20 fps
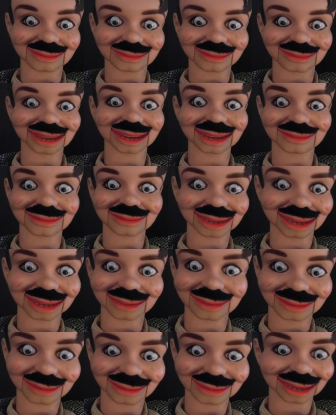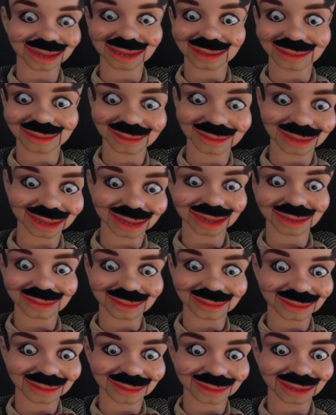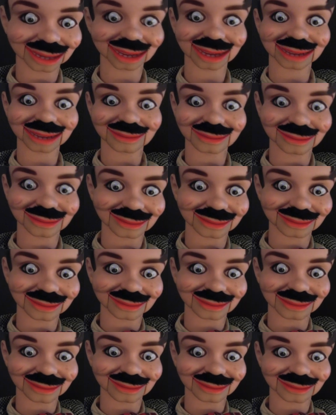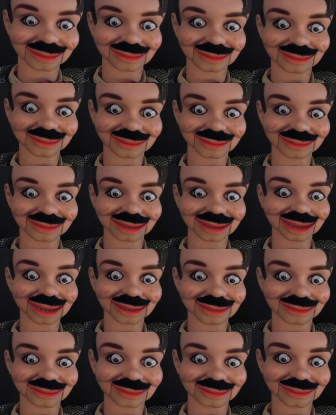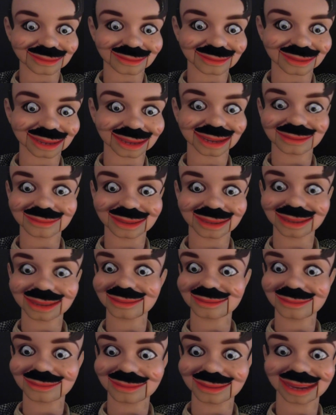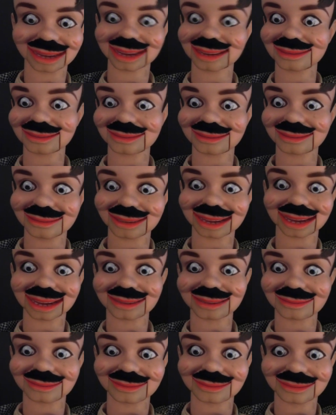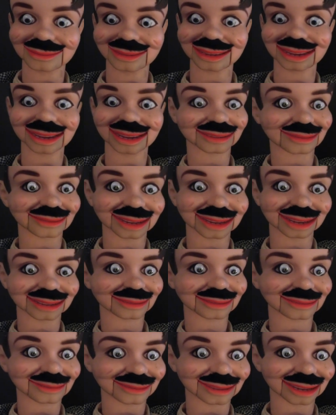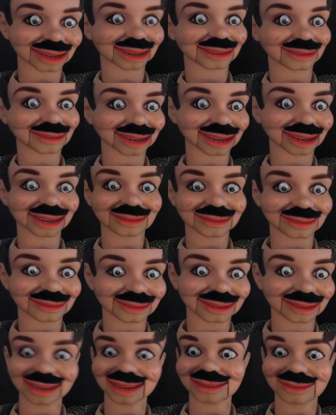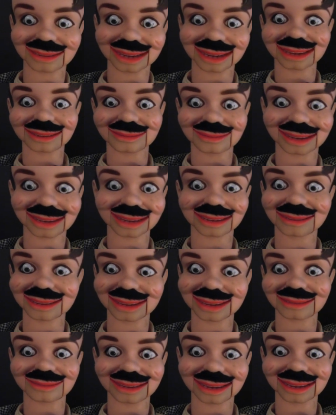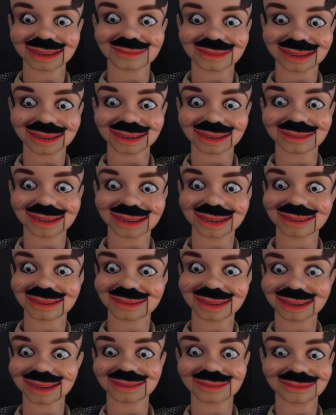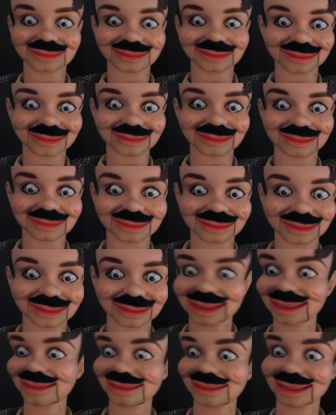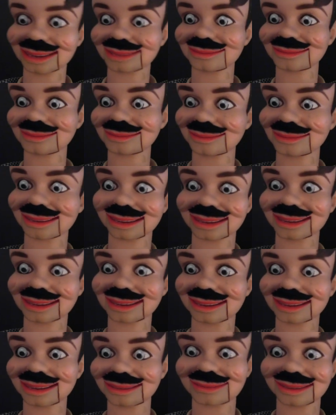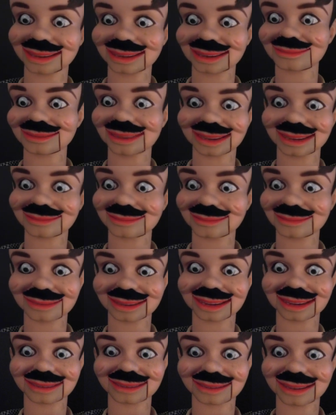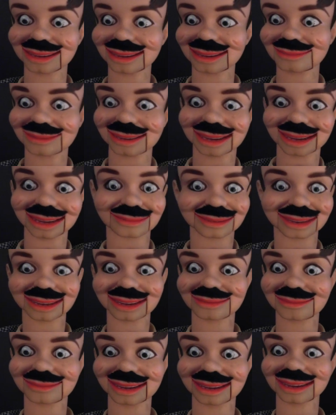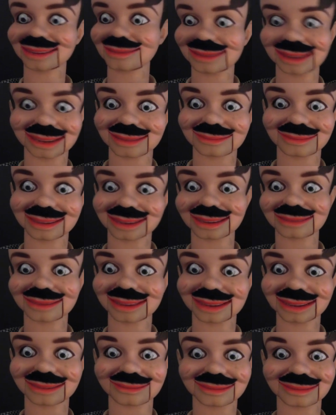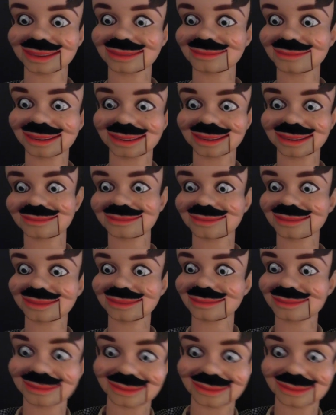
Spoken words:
You don't need other people's monies. Yes, but the greed never ceases to amaze all of us how greedy some of you people really are. What do you mean? I spend all this time editing my videos. This is quality entertainment.